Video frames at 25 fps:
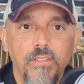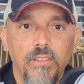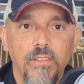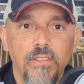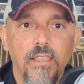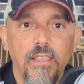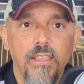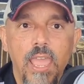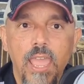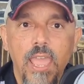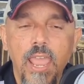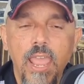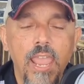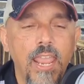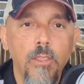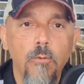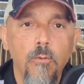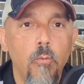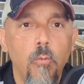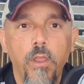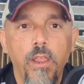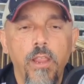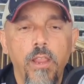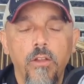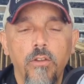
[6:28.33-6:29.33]

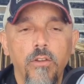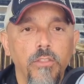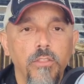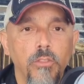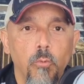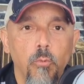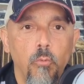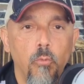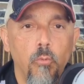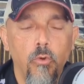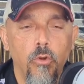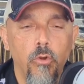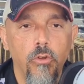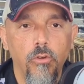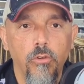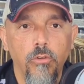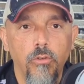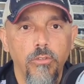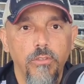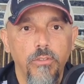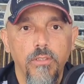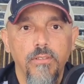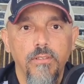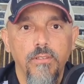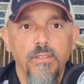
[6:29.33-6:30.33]
anywhere in the world
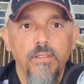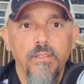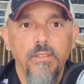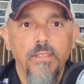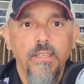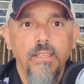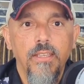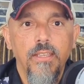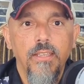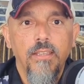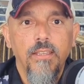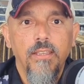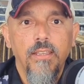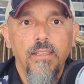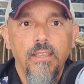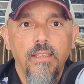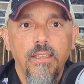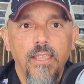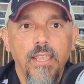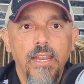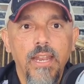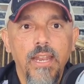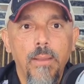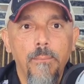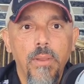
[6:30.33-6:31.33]
and
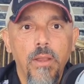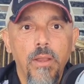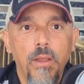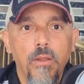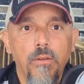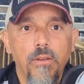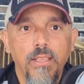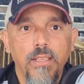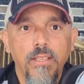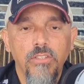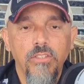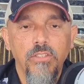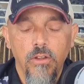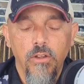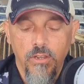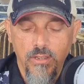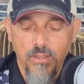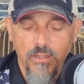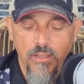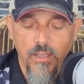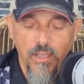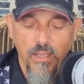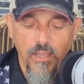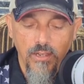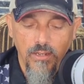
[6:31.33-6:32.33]
Americans are
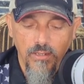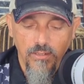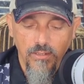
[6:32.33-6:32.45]
caught,